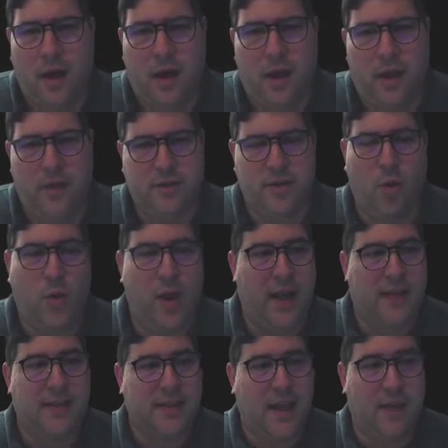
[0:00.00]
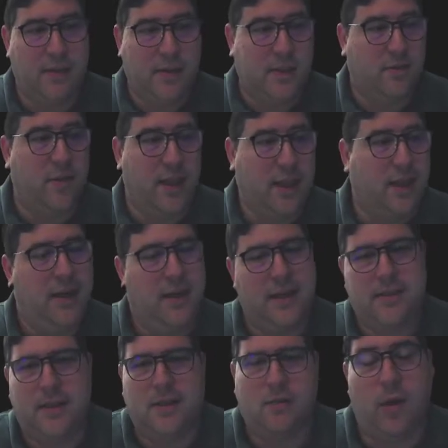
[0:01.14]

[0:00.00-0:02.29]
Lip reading: There's no way to say just validate against it.